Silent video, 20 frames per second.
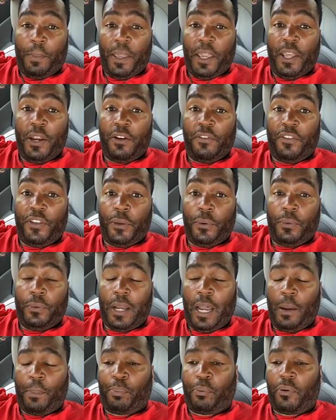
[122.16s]
interview.
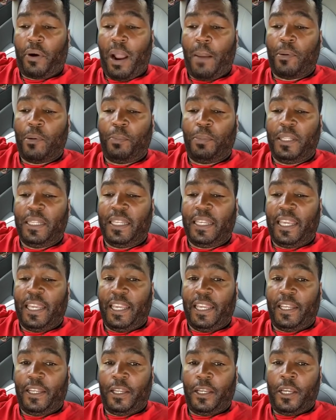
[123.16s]
I probably
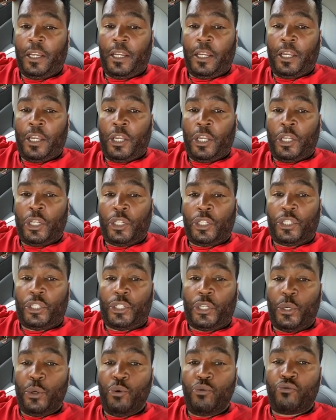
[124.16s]
get
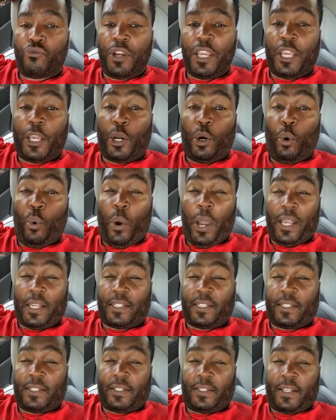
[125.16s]
2
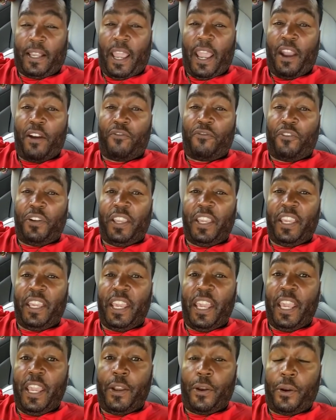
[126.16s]
requests every
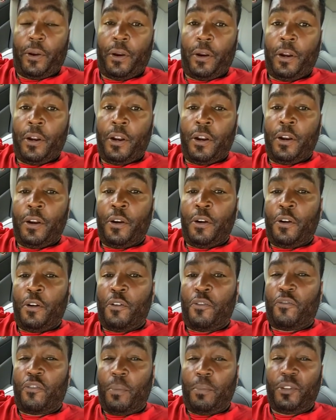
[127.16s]
year
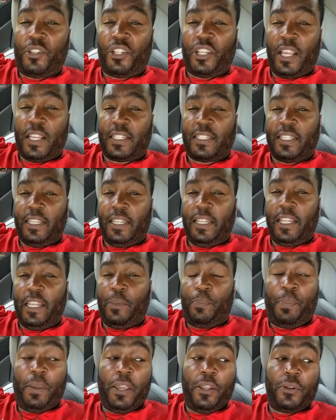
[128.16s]
from Jessy Lee
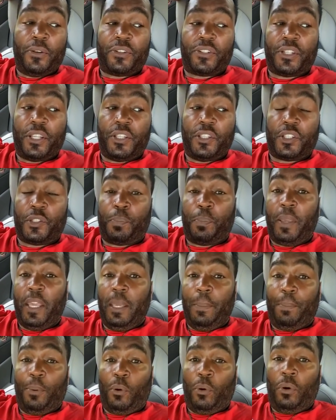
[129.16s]
Peterson's
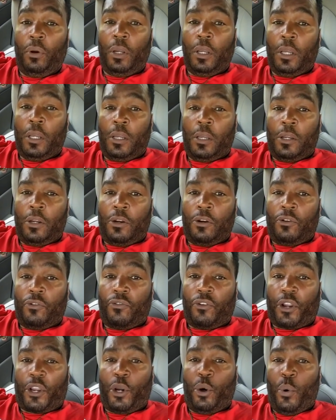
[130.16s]
people
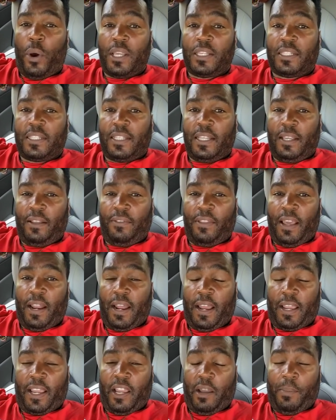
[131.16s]
requesting that
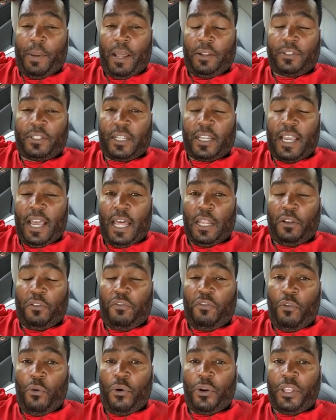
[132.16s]
I come out to
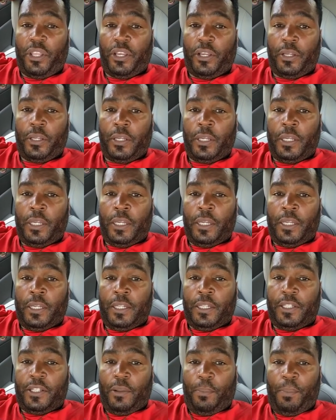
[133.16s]
California
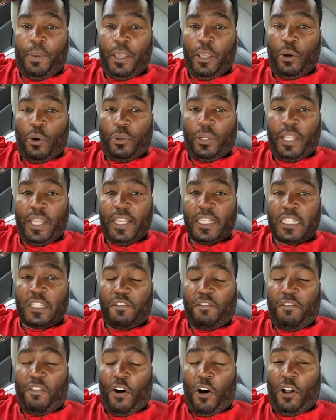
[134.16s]
to be on his
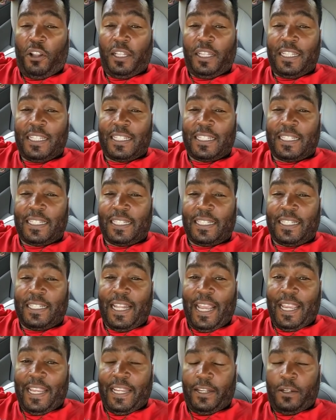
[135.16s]
Fallen
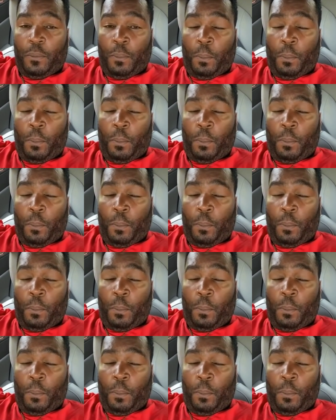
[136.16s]
State